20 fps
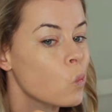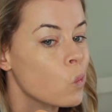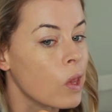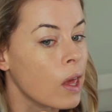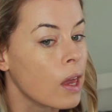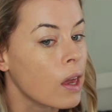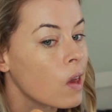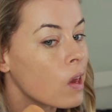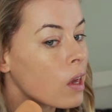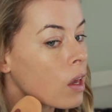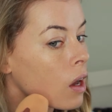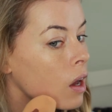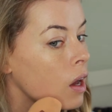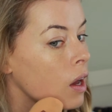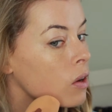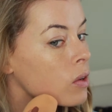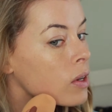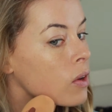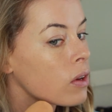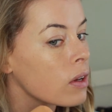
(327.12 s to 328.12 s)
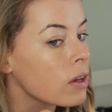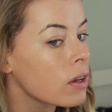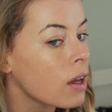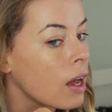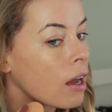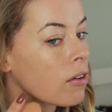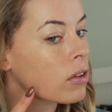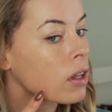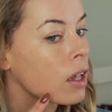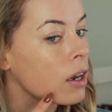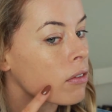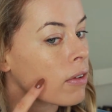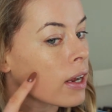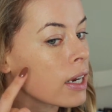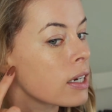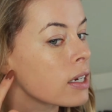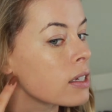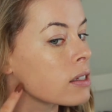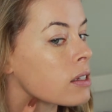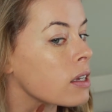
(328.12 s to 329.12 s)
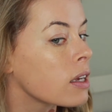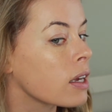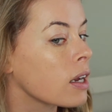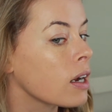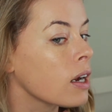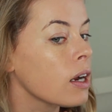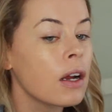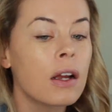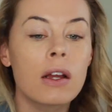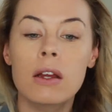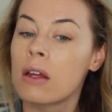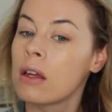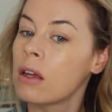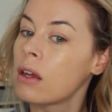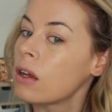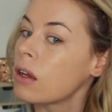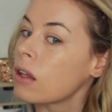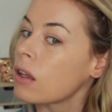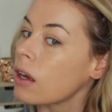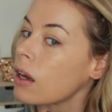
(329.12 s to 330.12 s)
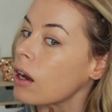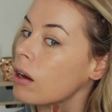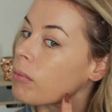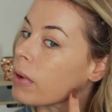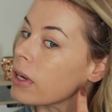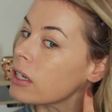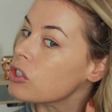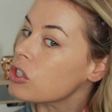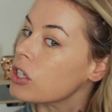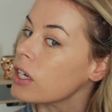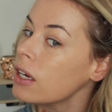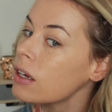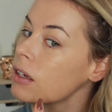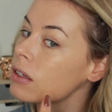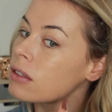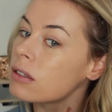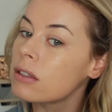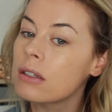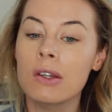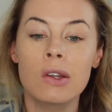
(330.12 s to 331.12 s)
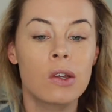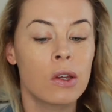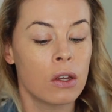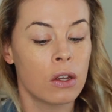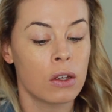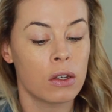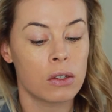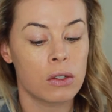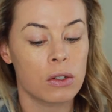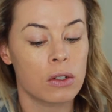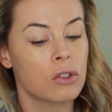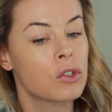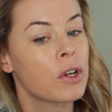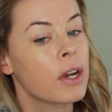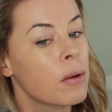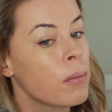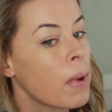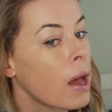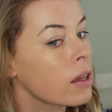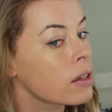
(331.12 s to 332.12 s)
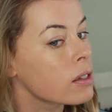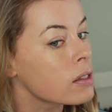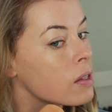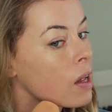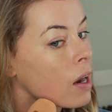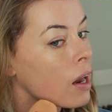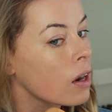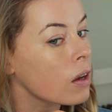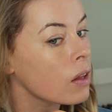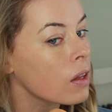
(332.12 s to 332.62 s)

Like, I would have a lot of redness here, like on my cheeks, so I'm gonna try to balance that out